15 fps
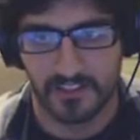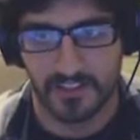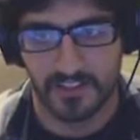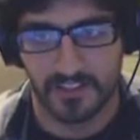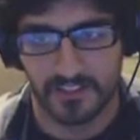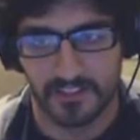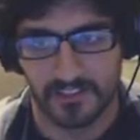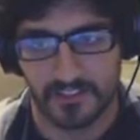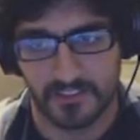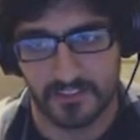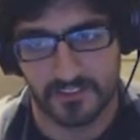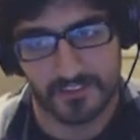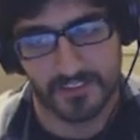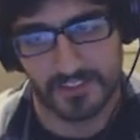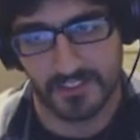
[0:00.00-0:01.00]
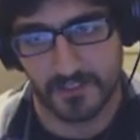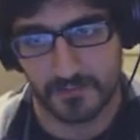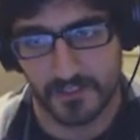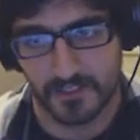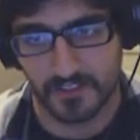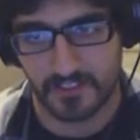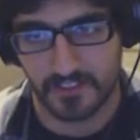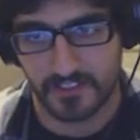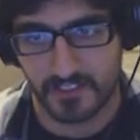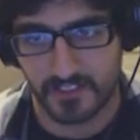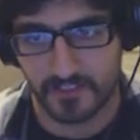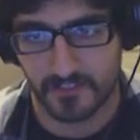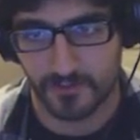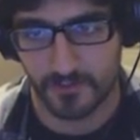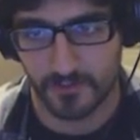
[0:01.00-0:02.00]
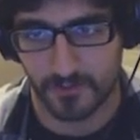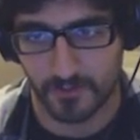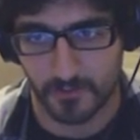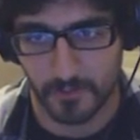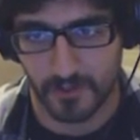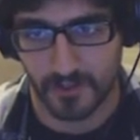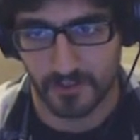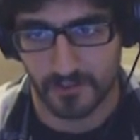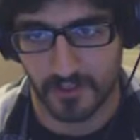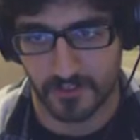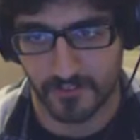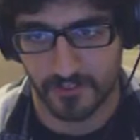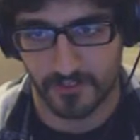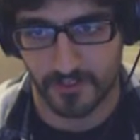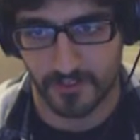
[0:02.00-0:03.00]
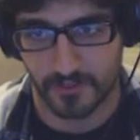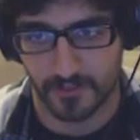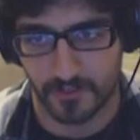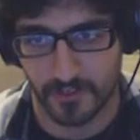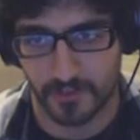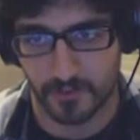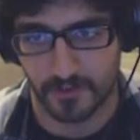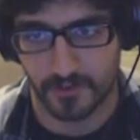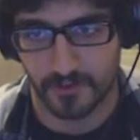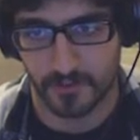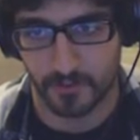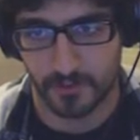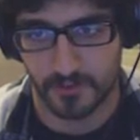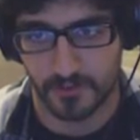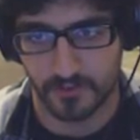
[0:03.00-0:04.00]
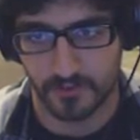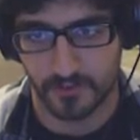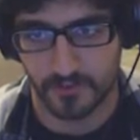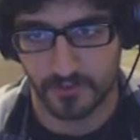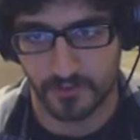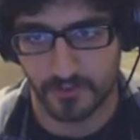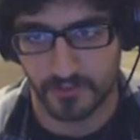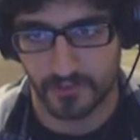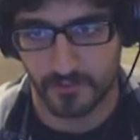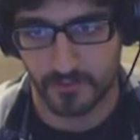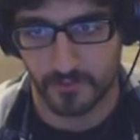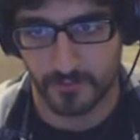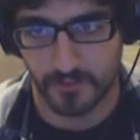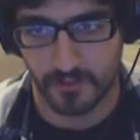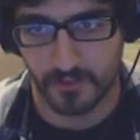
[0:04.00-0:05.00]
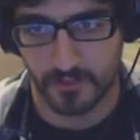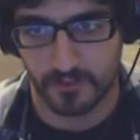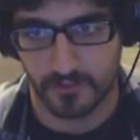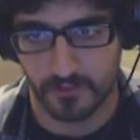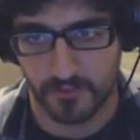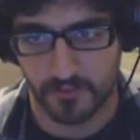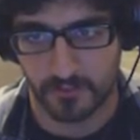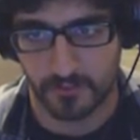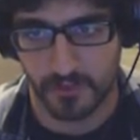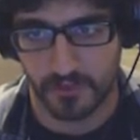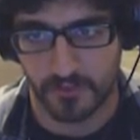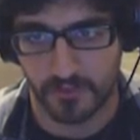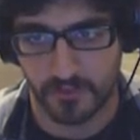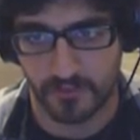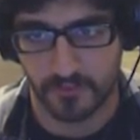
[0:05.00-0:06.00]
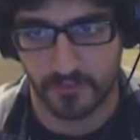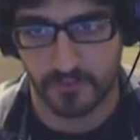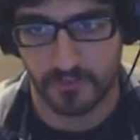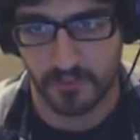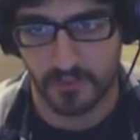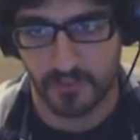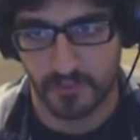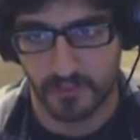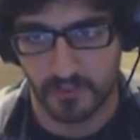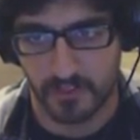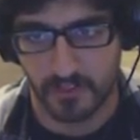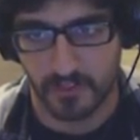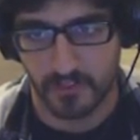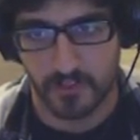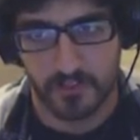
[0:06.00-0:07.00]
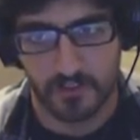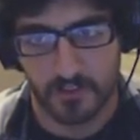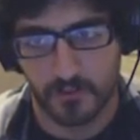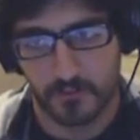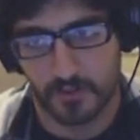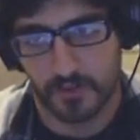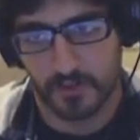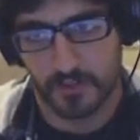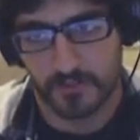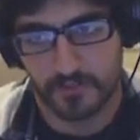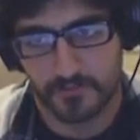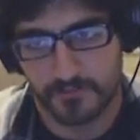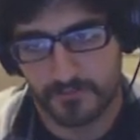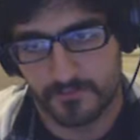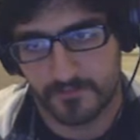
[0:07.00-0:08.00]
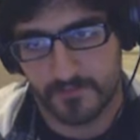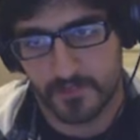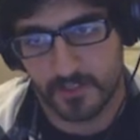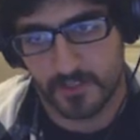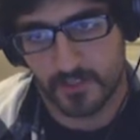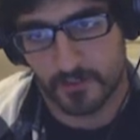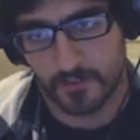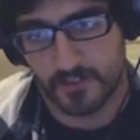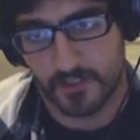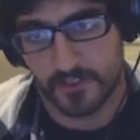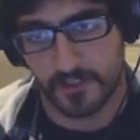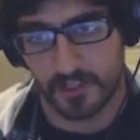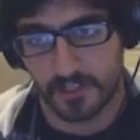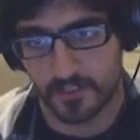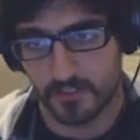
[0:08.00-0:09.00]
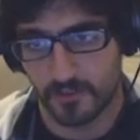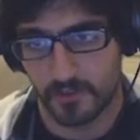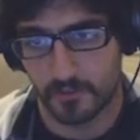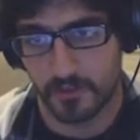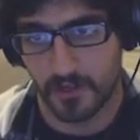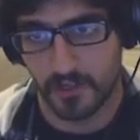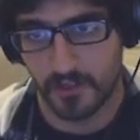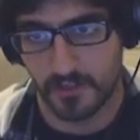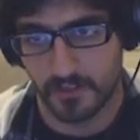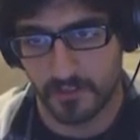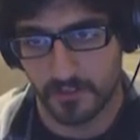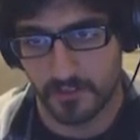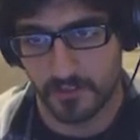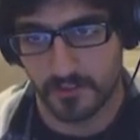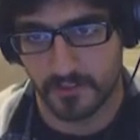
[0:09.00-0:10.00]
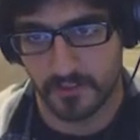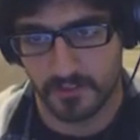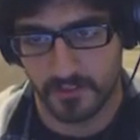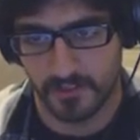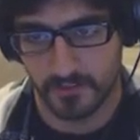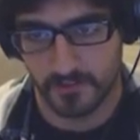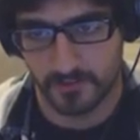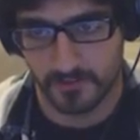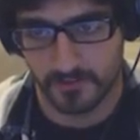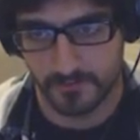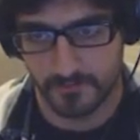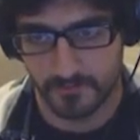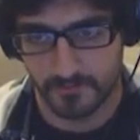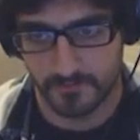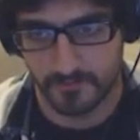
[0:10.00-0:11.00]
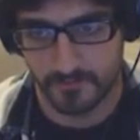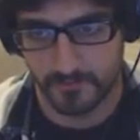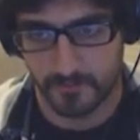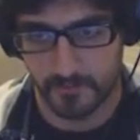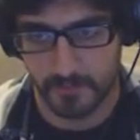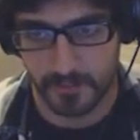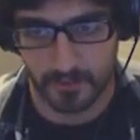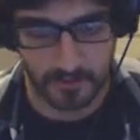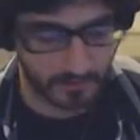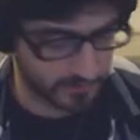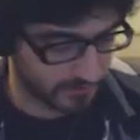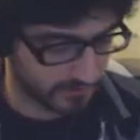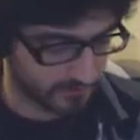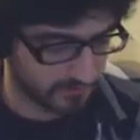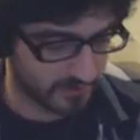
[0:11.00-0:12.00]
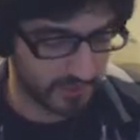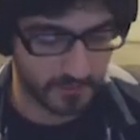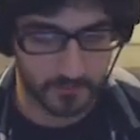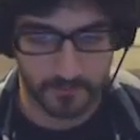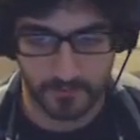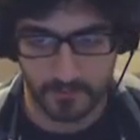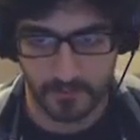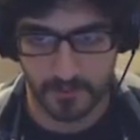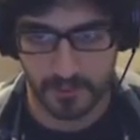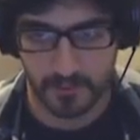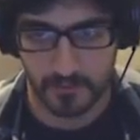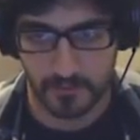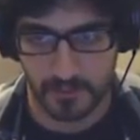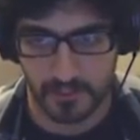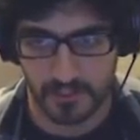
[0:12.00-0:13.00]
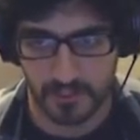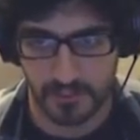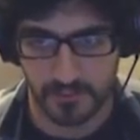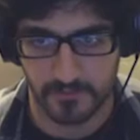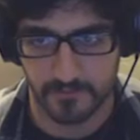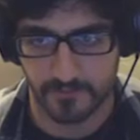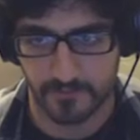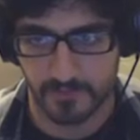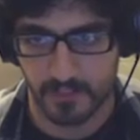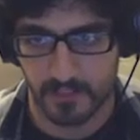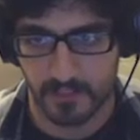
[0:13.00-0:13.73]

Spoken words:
And the detective who was doing my polygraph even knew that I was just way too nervous and I was bringing up false positives. But there was nothing I could do about it. They said, oh, better luck next time if you try and apply again.